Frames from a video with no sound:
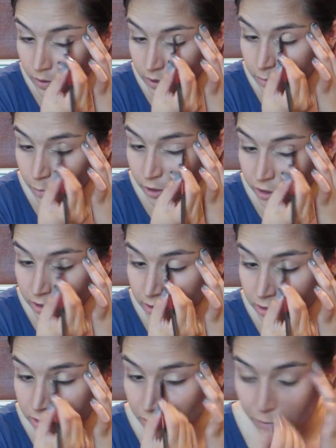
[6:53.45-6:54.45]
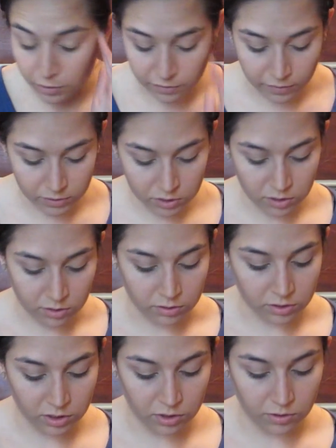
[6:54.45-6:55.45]
These brushes are super versatile
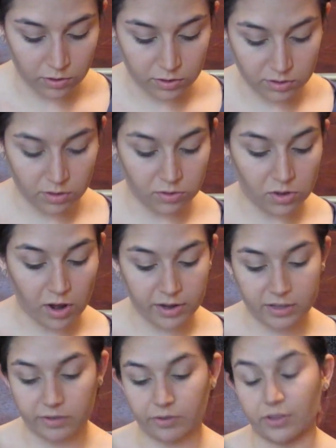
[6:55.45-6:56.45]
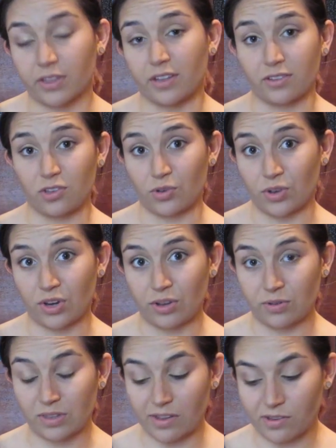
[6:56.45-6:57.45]
too. There's a lot of different things you could
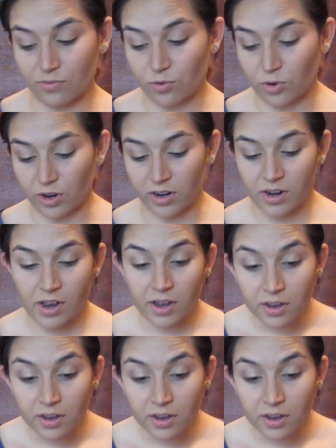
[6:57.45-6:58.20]
use these for.